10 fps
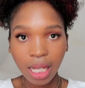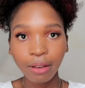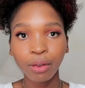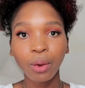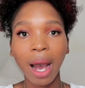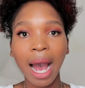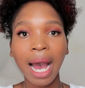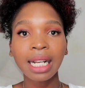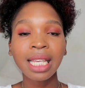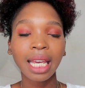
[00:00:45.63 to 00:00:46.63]
If you
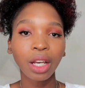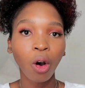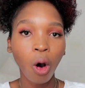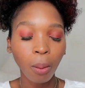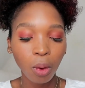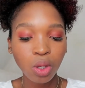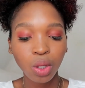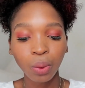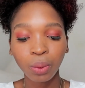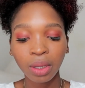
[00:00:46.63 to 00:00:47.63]
are taking hormones,
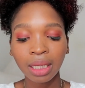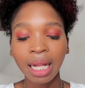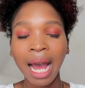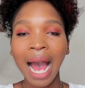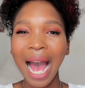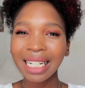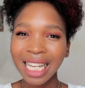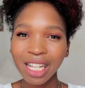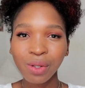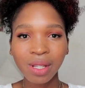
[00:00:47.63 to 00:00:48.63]
you will
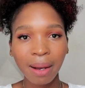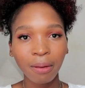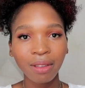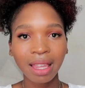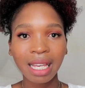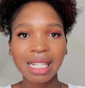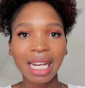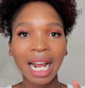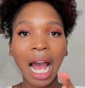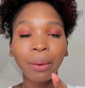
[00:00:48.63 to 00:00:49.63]
attest to some of the things
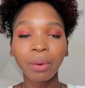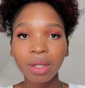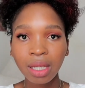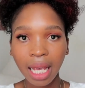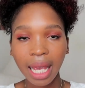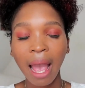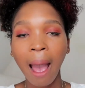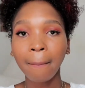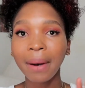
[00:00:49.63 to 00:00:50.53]
that I will say.